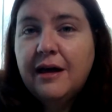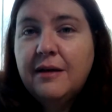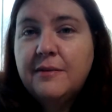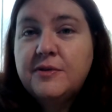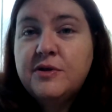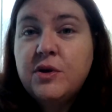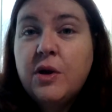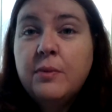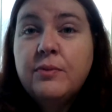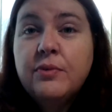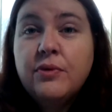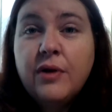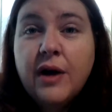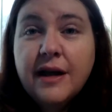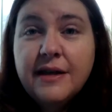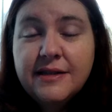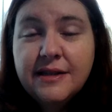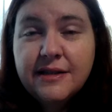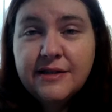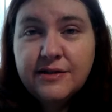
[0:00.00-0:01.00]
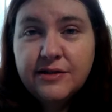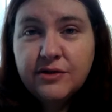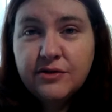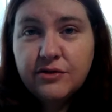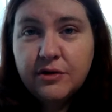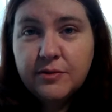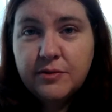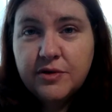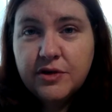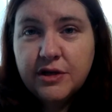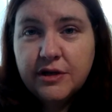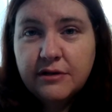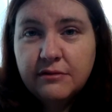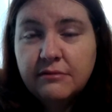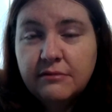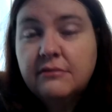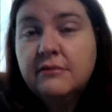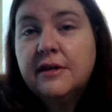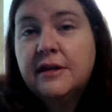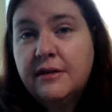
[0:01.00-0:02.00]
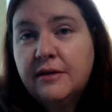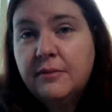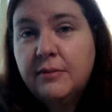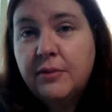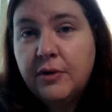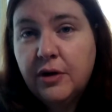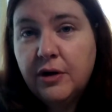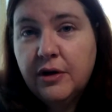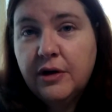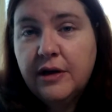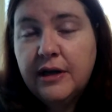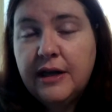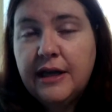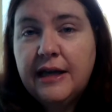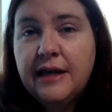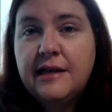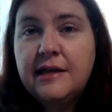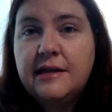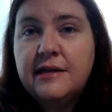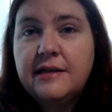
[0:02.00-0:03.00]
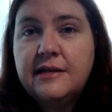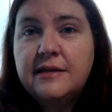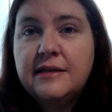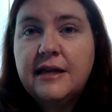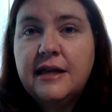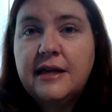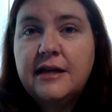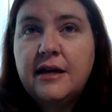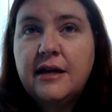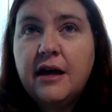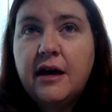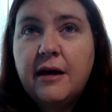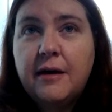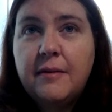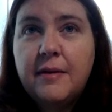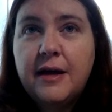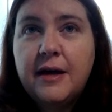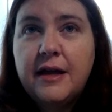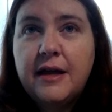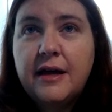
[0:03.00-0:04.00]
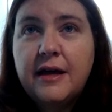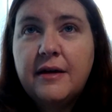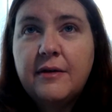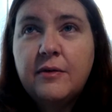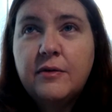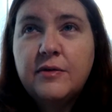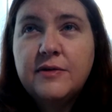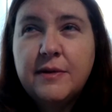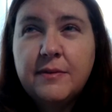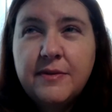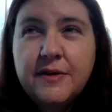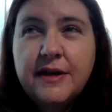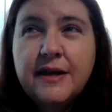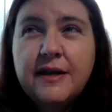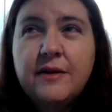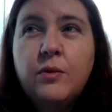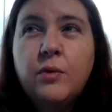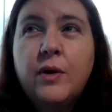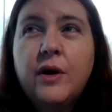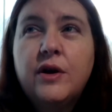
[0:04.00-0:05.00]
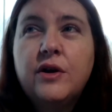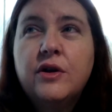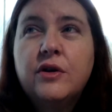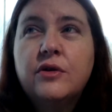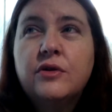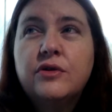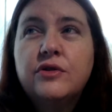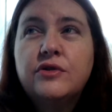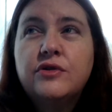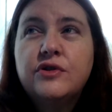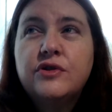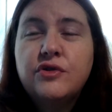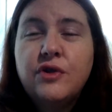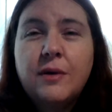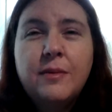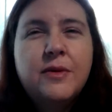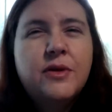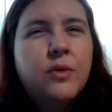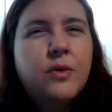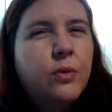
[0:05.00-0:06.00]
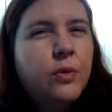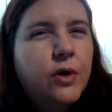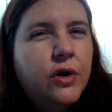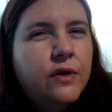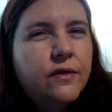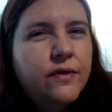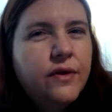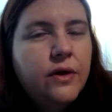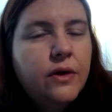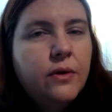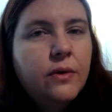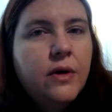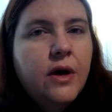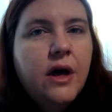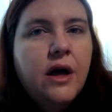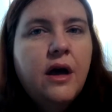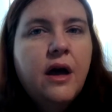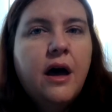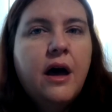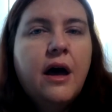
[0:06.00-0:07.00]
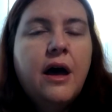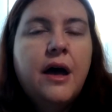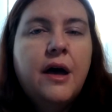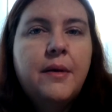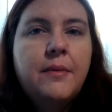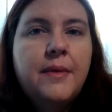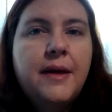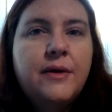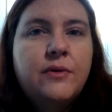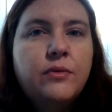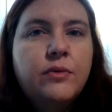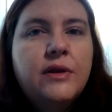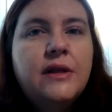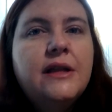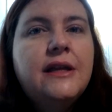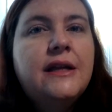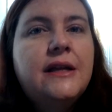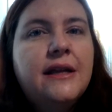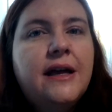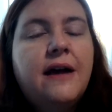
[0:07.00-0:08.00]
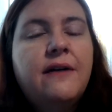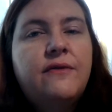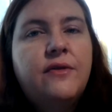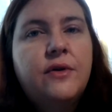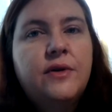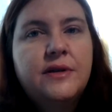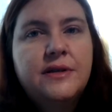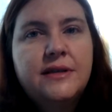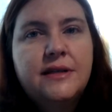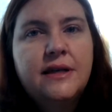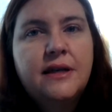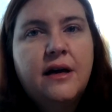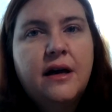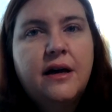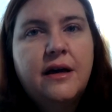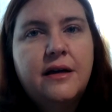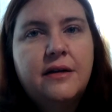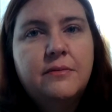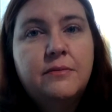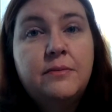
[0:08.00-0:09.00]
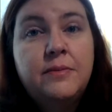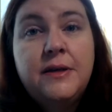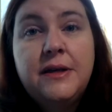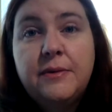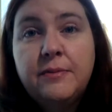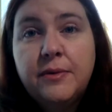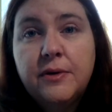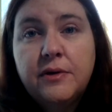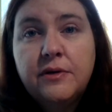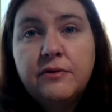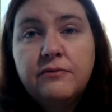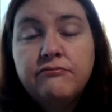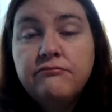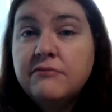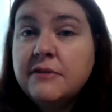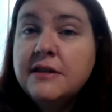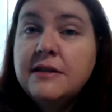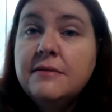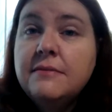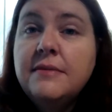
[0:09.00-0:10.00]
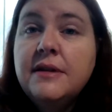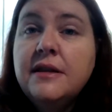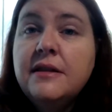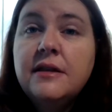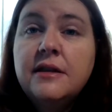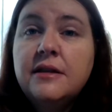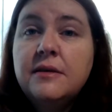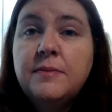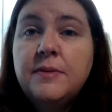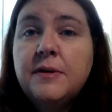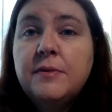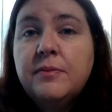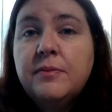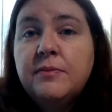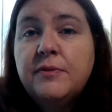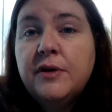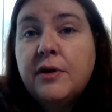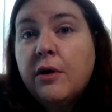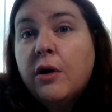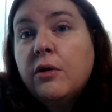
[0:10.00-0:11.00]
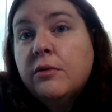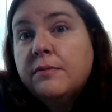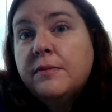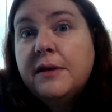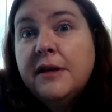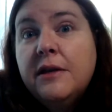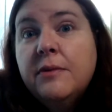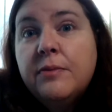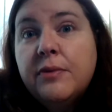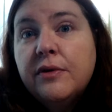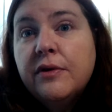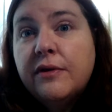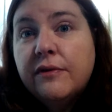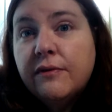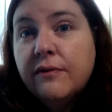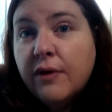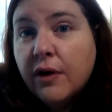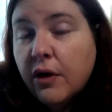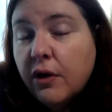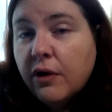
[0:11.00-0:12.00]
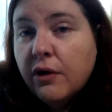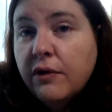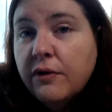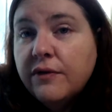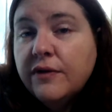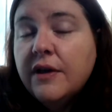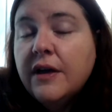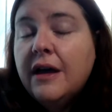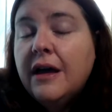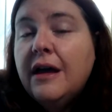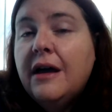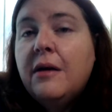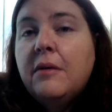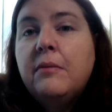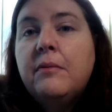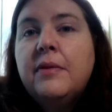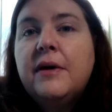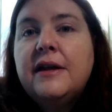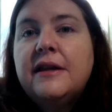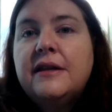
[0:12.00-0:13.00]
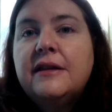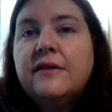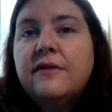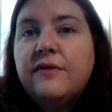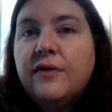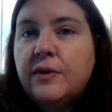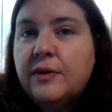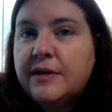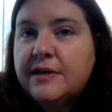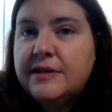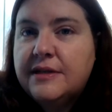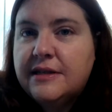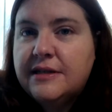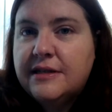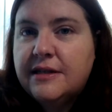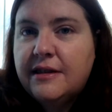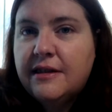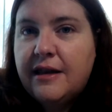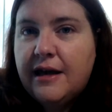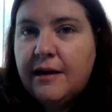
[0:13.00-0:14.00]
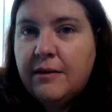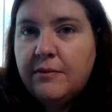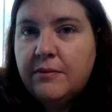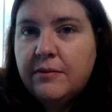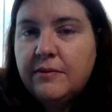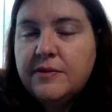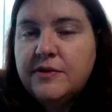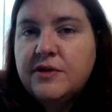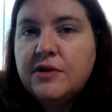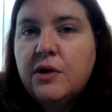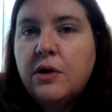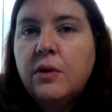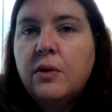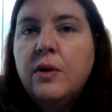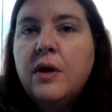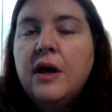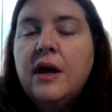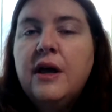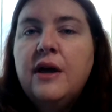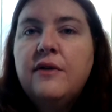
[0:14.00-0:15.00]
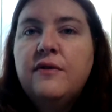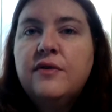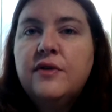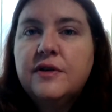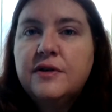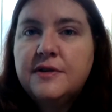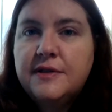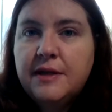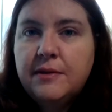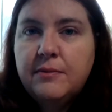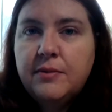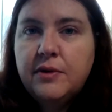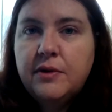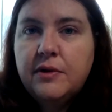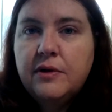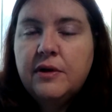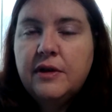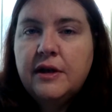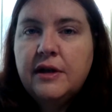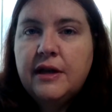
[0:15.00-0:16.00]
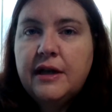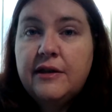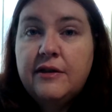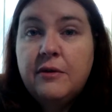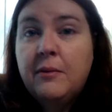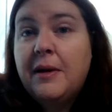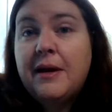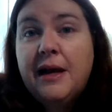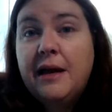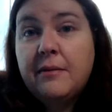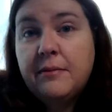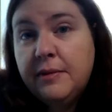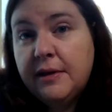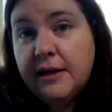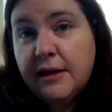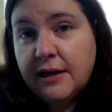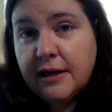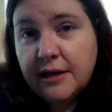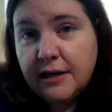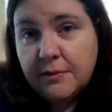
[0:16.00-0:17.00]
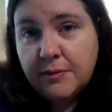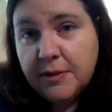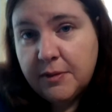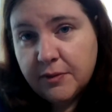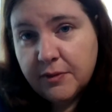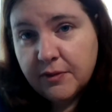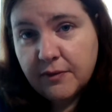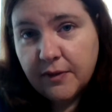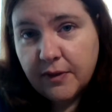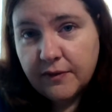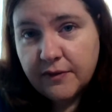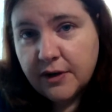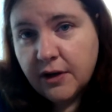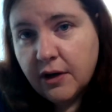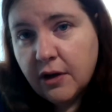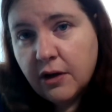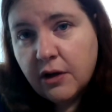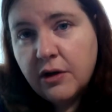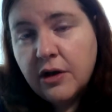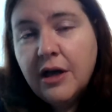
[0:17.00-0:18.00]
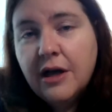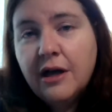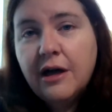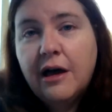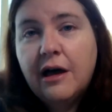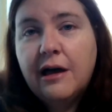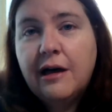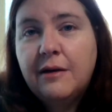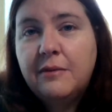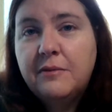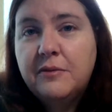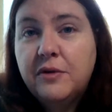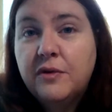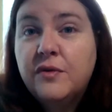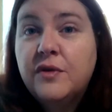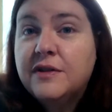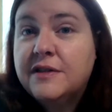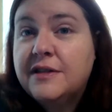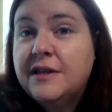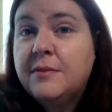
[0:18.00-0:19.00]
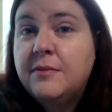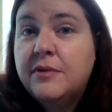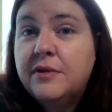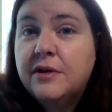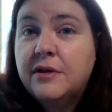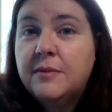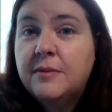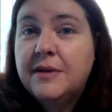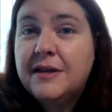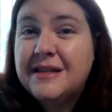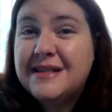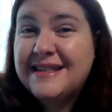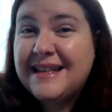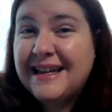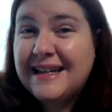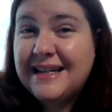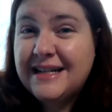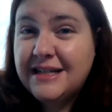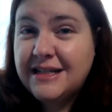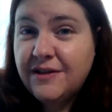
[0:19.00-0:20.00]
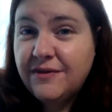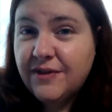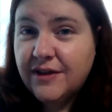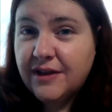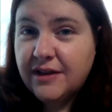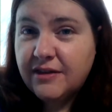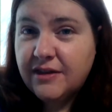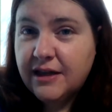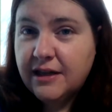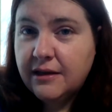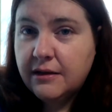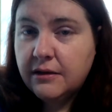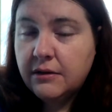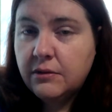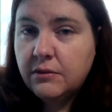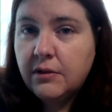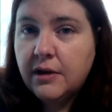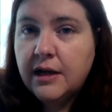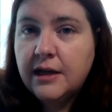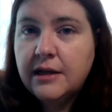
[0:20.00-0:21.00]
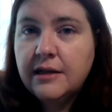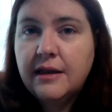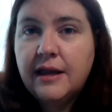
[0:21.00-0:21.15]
So a process description in the book is something where you're describing the workflow and really not focusing on people. Doesn't mean that there aren't people involved, but the focus isn't them. So, for example, and there might not be any people involved at all. For example, it could be a scientific thing, right?